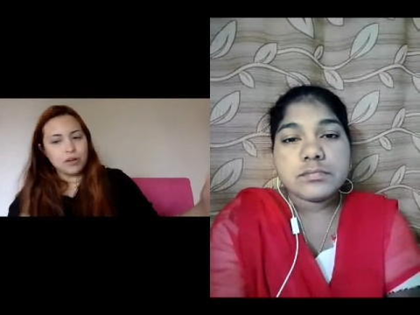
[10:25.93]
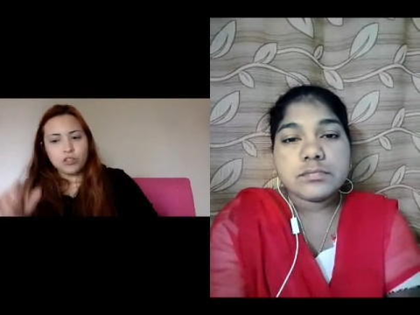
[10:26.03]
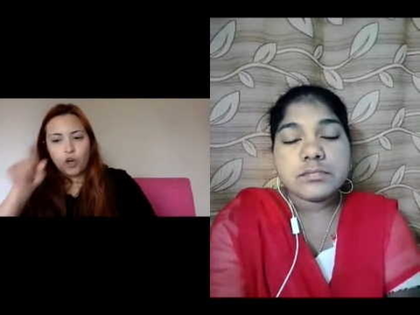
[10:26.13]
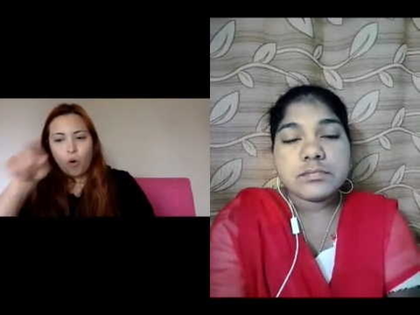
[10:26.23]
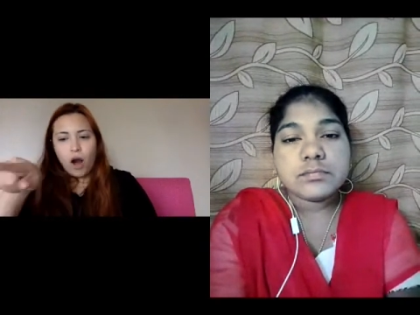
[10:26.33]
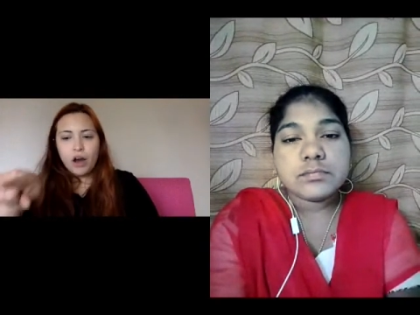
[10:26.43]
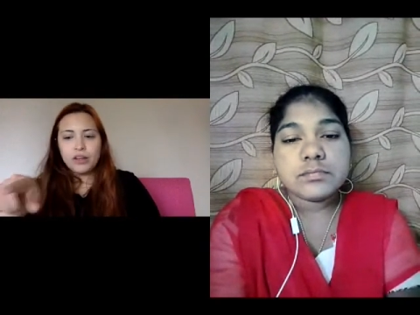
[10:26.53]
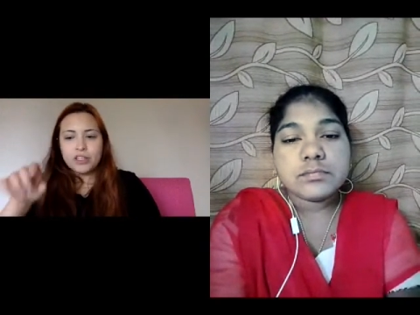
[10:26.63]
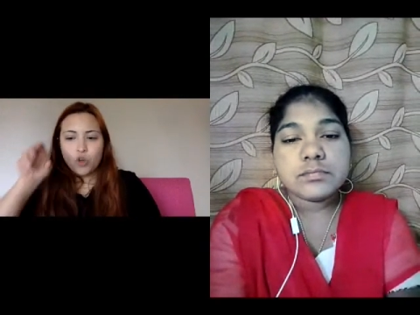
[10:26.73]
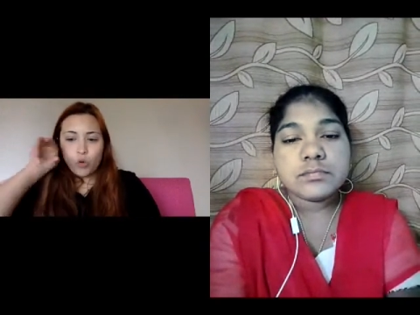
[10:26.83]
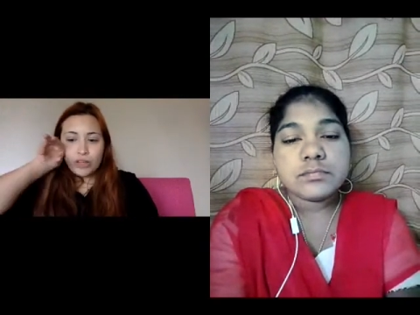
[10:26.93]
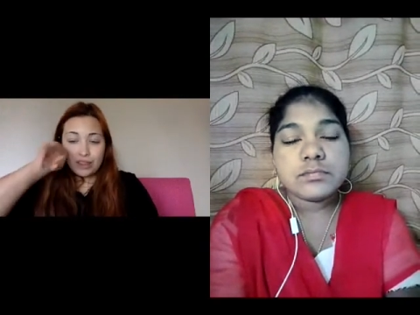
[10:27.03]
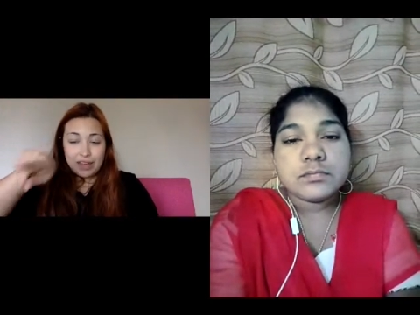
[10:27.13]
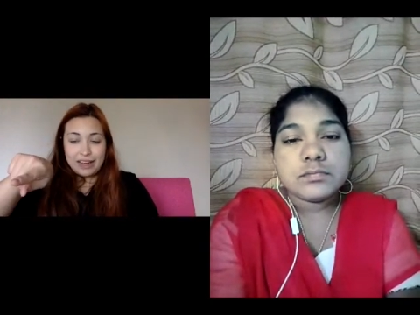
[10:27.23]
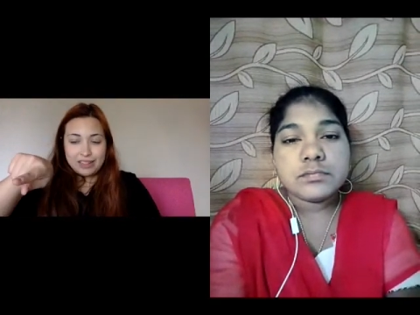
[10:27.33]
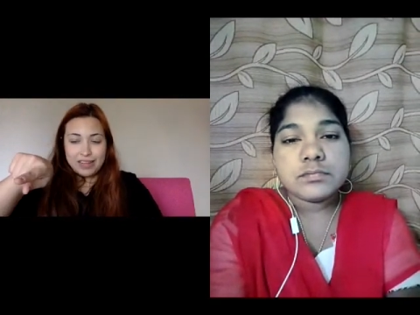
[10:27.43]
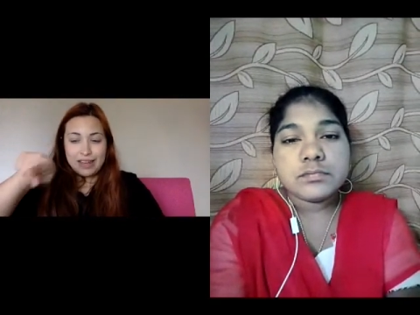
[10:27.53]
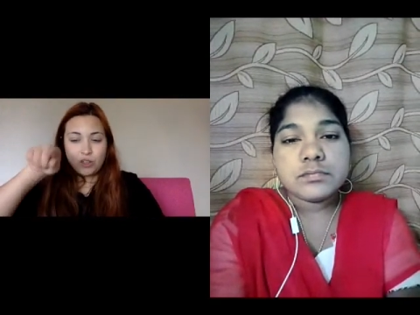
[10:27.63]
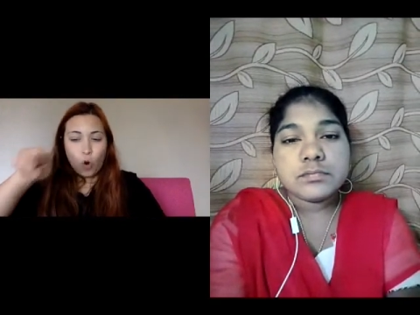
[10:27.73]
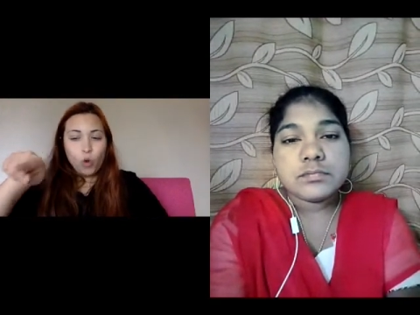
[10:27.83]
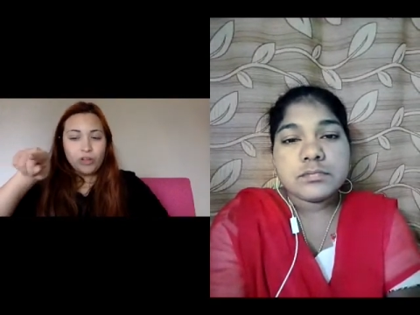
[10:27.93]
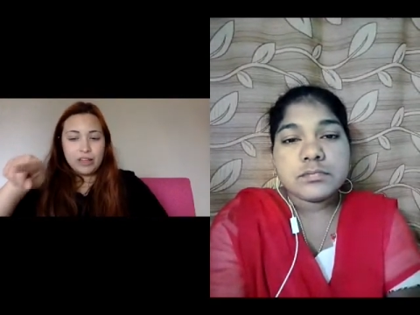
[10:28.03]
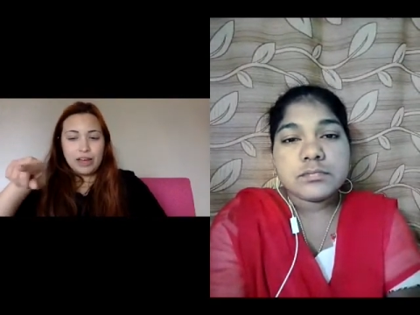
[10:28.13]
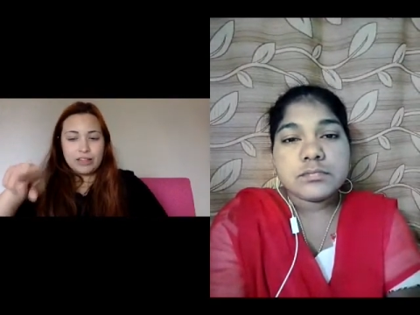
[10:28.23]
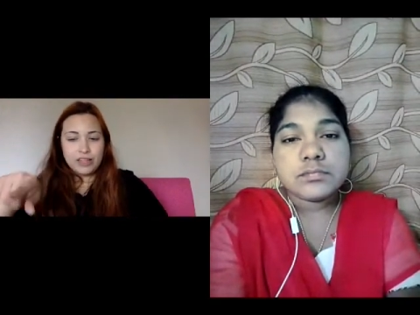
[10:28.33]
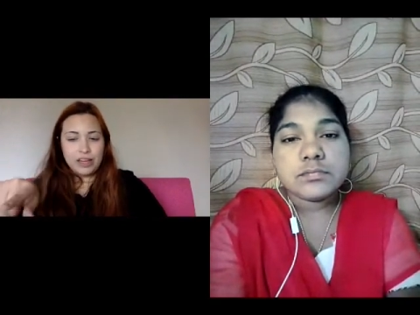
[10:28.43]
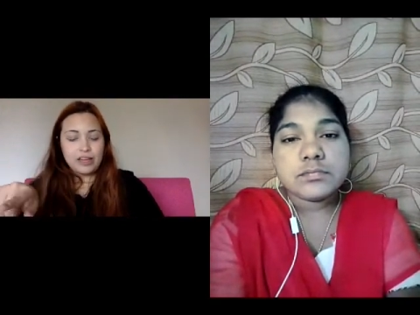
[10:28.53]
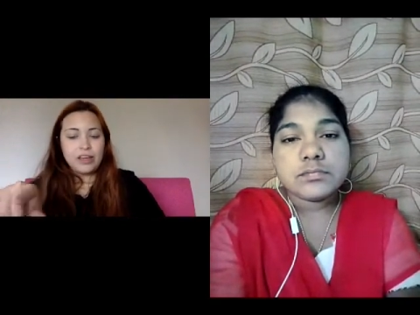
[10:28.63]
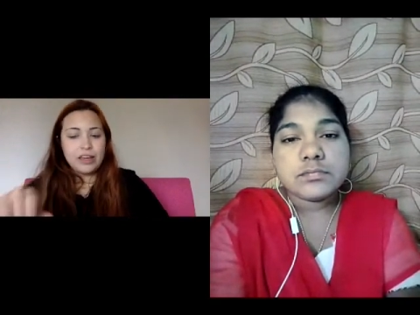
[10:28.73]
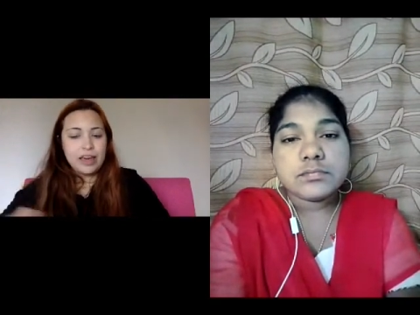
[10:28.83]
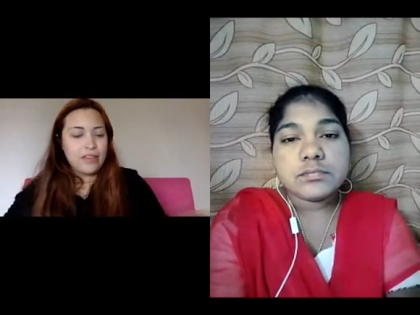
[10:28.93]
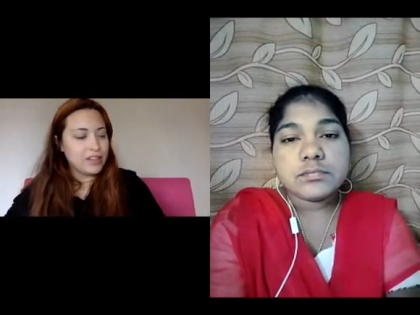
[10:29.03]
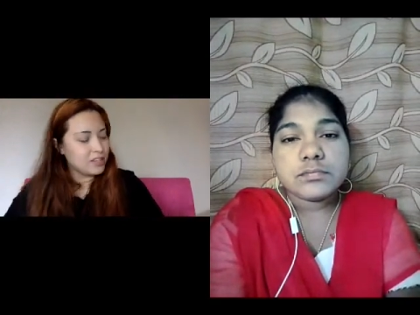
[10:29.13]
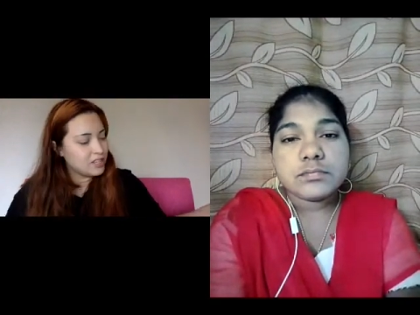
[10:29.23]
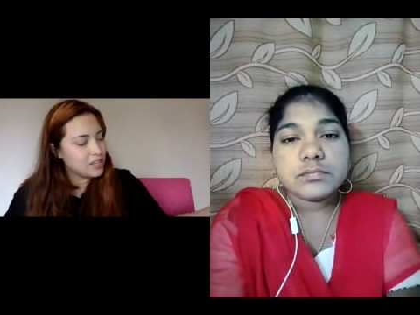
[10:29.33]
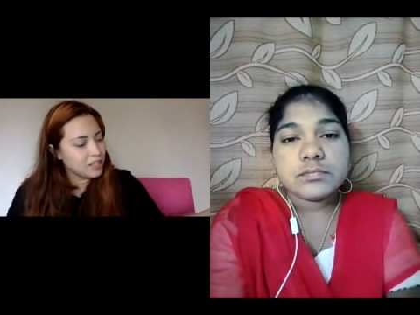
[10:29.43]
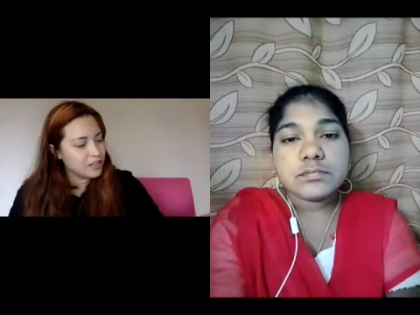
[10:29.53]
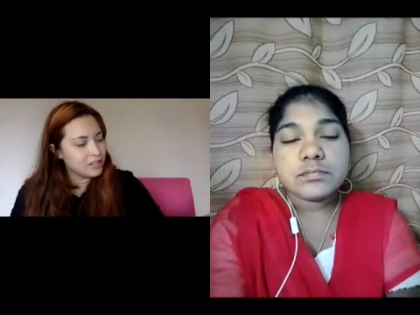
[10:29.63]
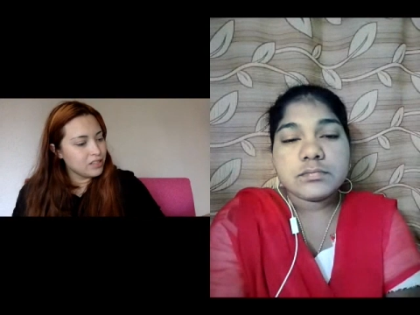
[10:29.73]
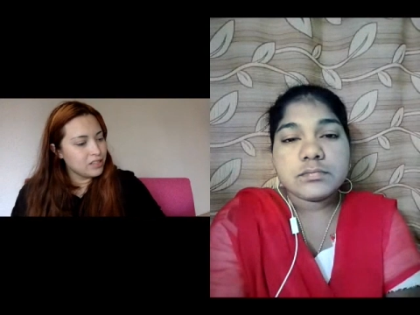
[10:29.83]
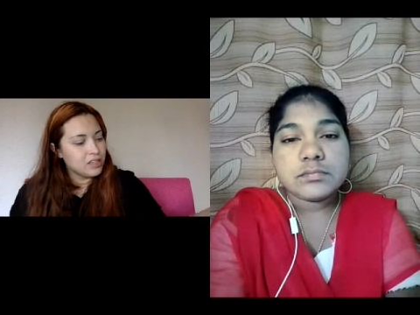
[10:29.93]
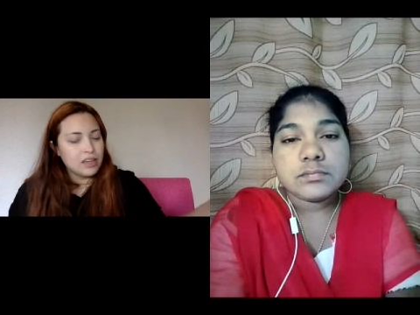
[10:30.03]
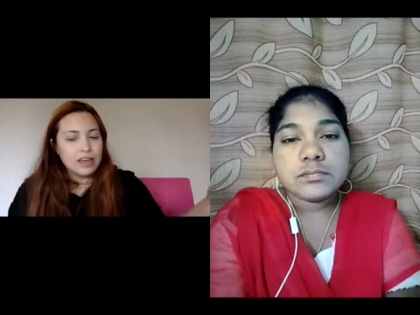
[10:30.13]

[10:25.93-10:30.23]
Speaker 1: So on is only that date, only that date. And then since